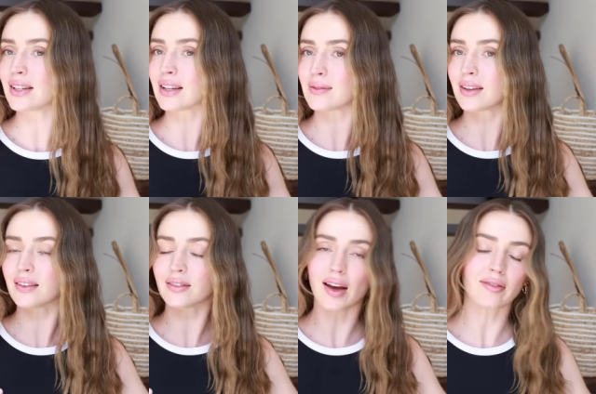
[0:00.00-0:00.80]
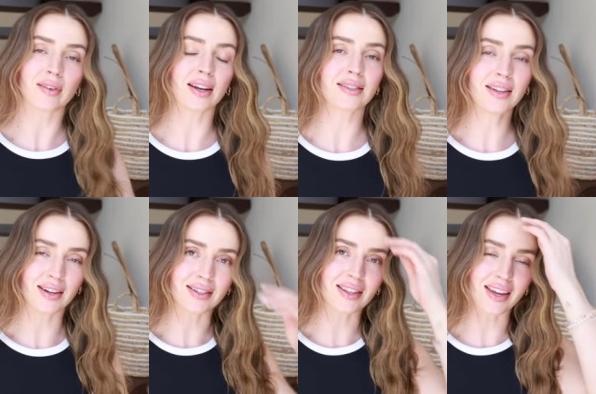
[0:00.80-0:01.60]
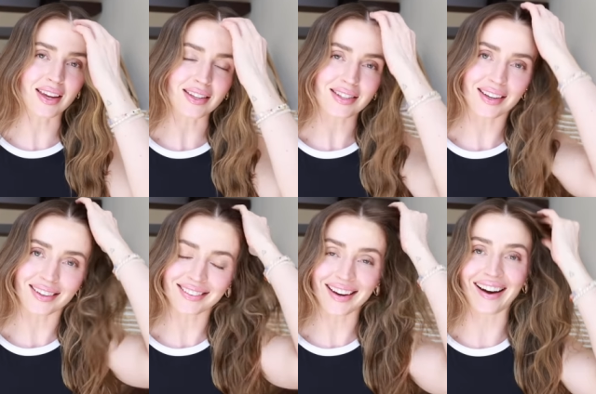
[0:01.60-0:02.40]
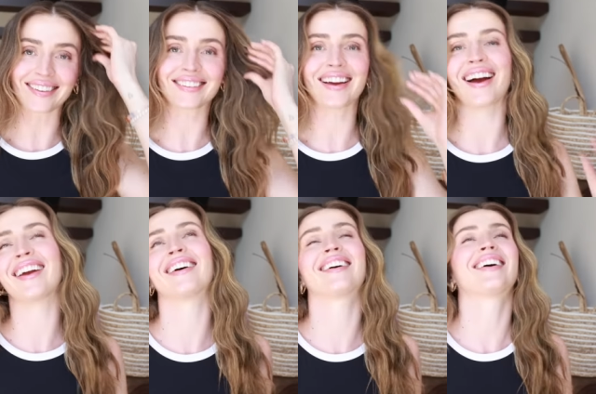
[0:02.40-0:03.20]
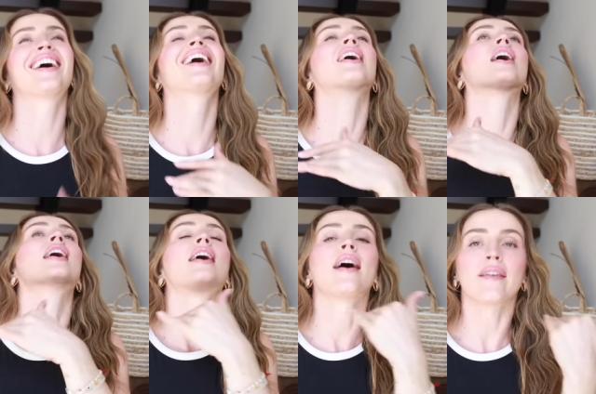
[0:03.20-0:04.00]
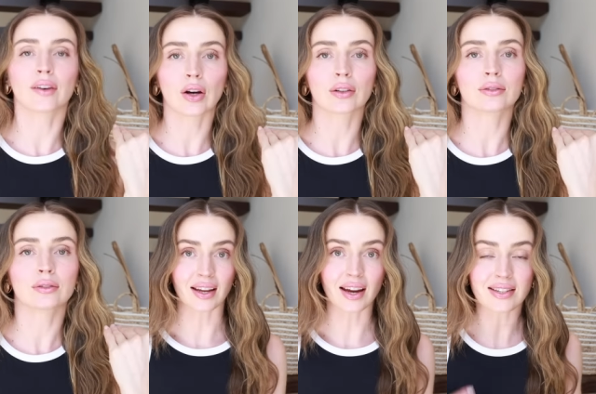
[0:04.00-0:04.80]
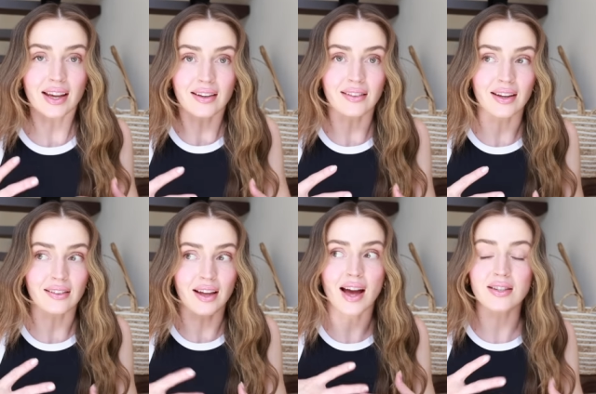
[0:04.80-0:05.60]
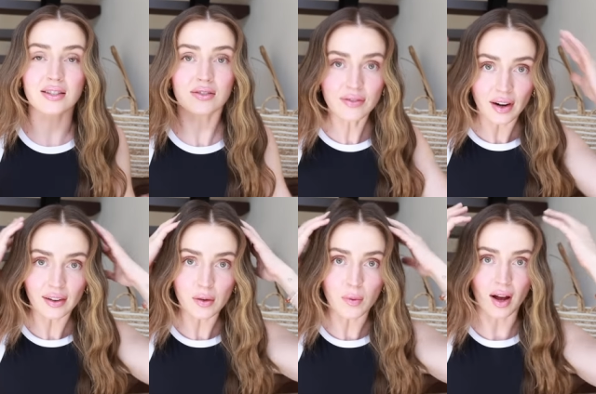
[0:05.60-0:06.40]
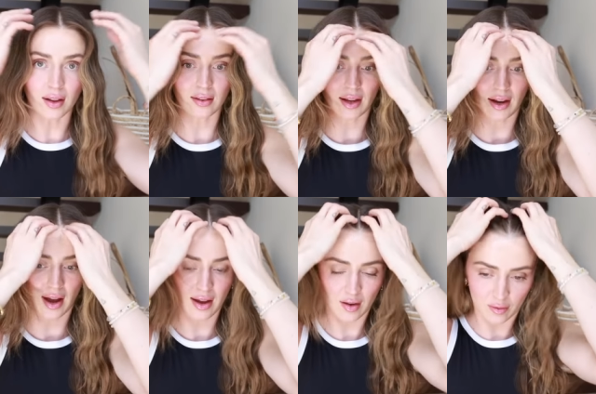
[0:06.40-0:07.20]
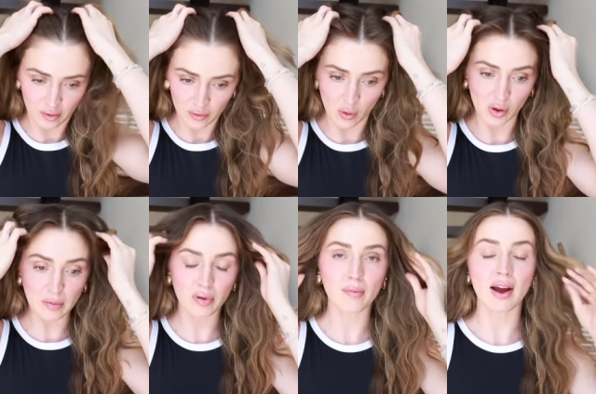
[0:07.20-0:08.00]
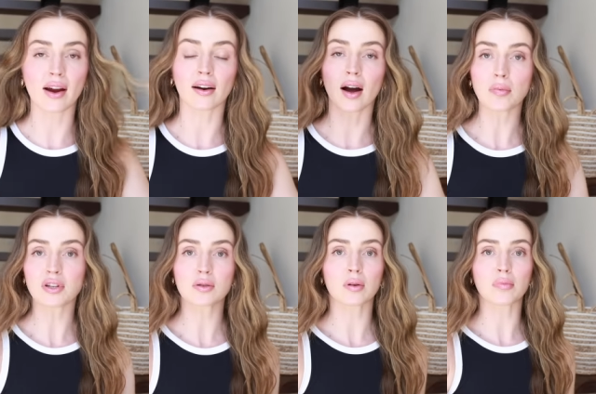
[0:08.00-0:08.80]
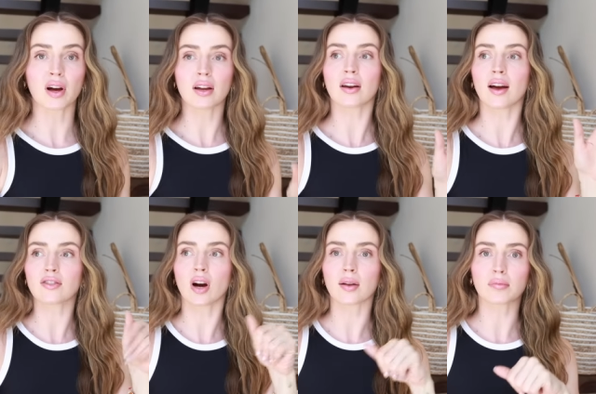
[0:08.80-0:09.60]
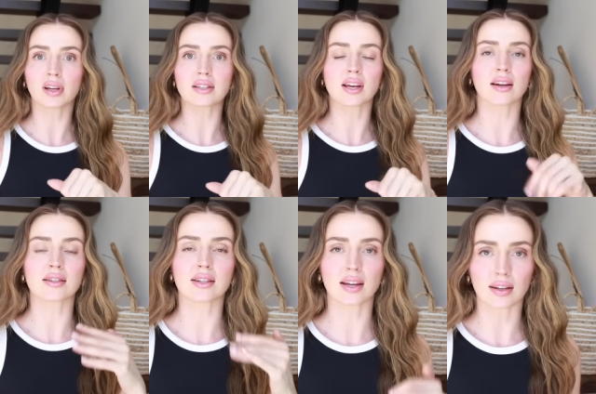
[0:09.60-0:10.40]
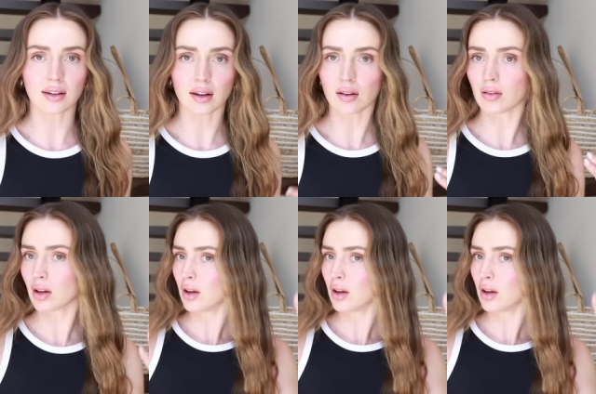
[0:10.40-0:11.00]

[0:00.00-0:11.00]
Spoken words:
takes me 5 minutes. It is the easiest hairstyle ever. And like I said, it lasts very well. Like I have fully put my hair up into a bun. I've gone and played tennis, taken it out,